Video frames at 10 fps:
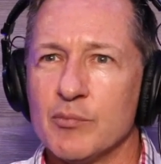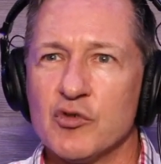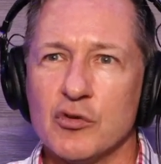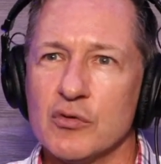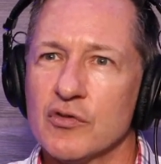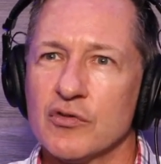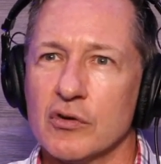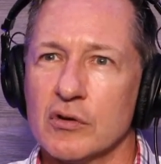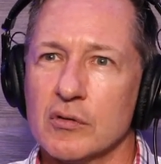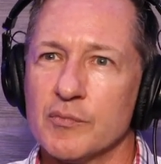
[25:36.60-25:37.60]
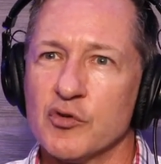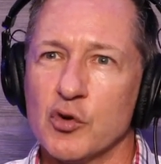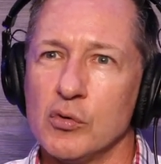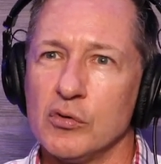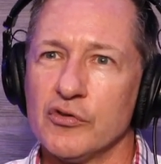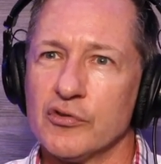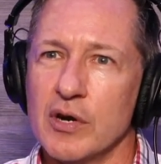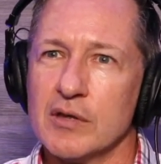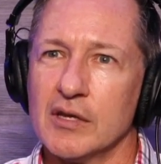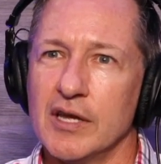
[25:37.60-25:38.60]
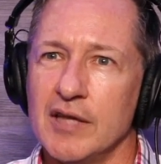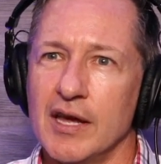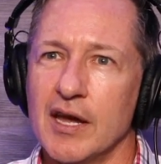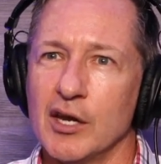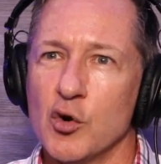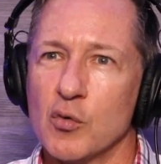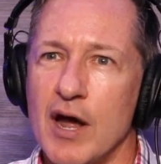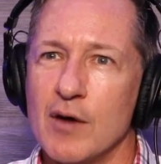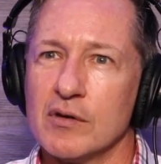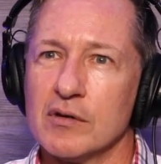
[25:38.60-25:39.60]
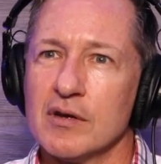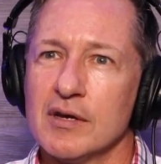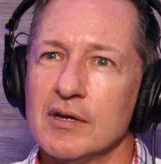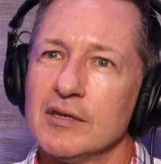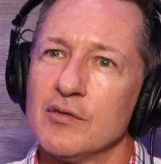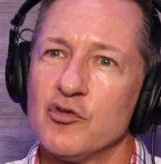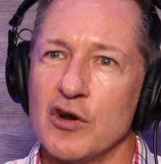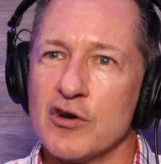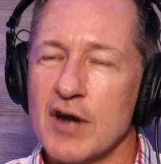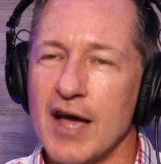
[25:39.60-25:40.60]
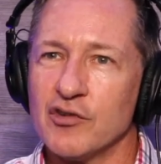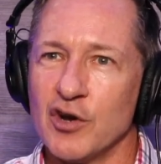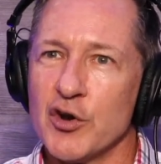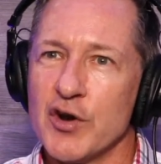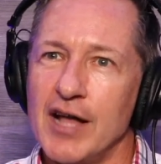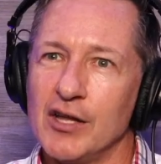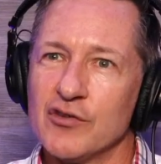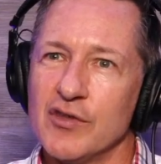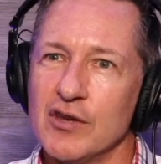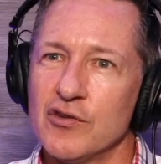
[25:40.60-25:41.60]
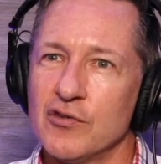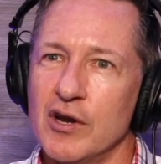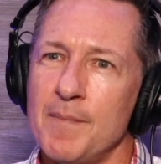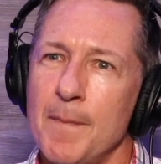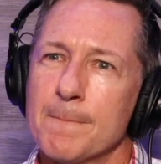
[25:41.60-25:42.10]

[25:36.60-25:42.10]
students or schools or anything like that, and kind of go around and share your knowledge of the industry?